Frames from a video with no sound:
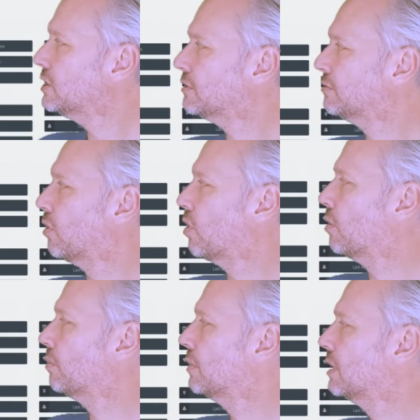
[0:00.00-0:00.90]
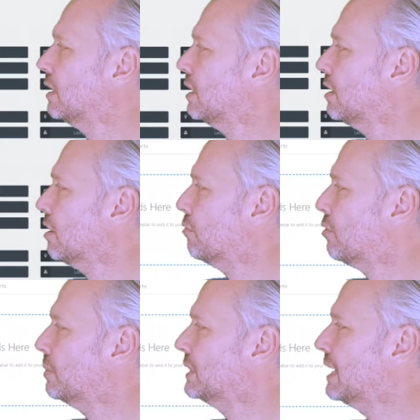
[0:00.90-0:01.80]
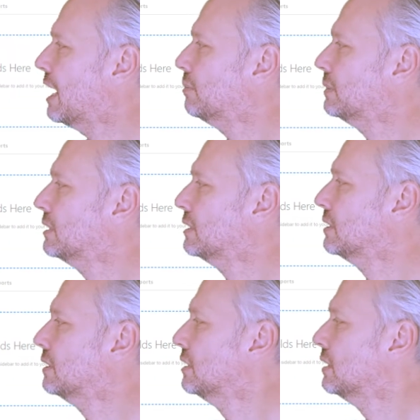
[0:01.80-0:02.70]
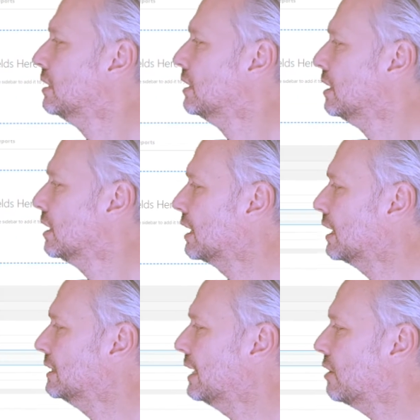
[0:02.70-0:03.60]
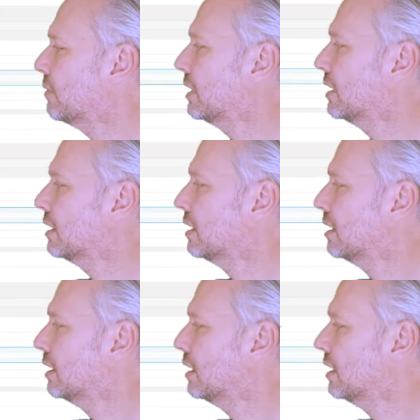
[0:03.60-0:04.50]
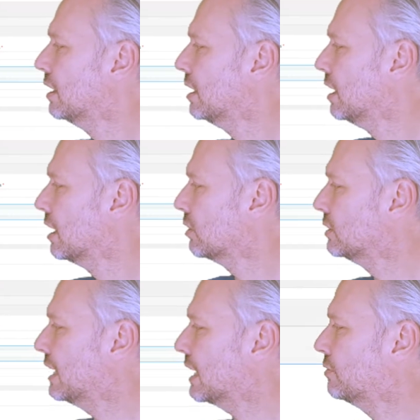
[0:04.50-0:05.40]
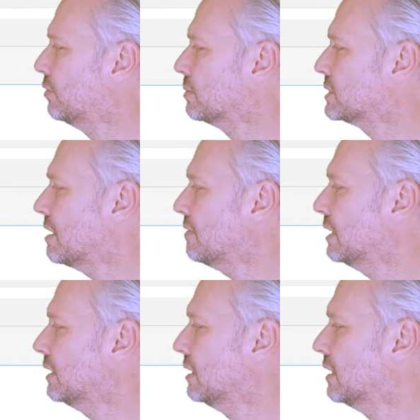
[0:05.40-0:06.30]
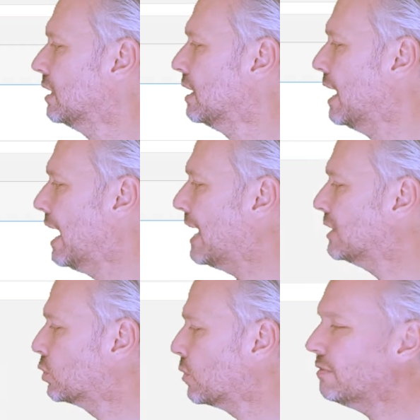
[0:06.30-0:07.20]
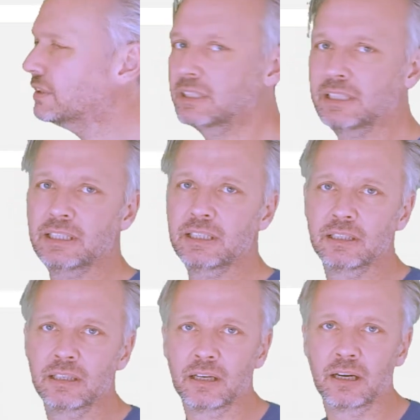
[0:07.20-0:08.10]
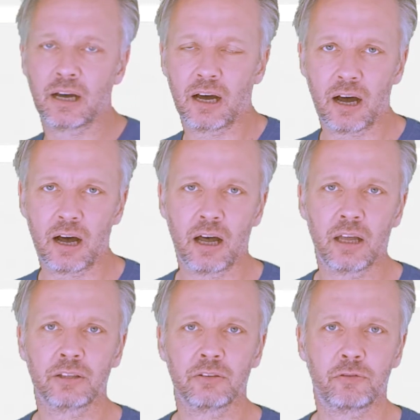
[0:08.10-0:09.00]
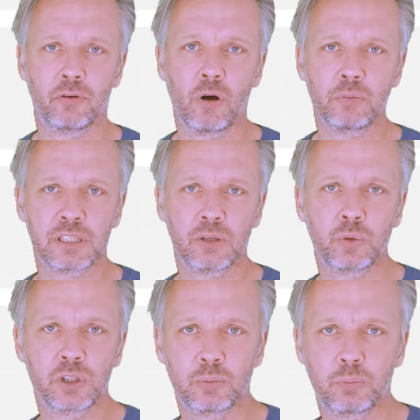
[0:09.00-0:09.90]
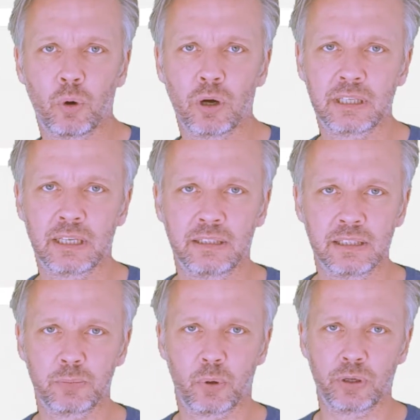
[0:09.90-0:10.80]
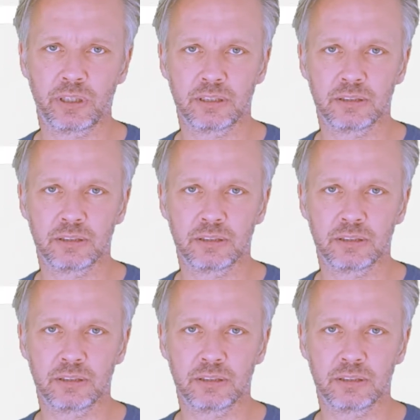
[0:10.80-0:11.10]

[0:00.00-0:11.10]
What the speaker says: Form, Formidable, Caldera, Contact Form 7 and Gravity are the forms that we support at this point.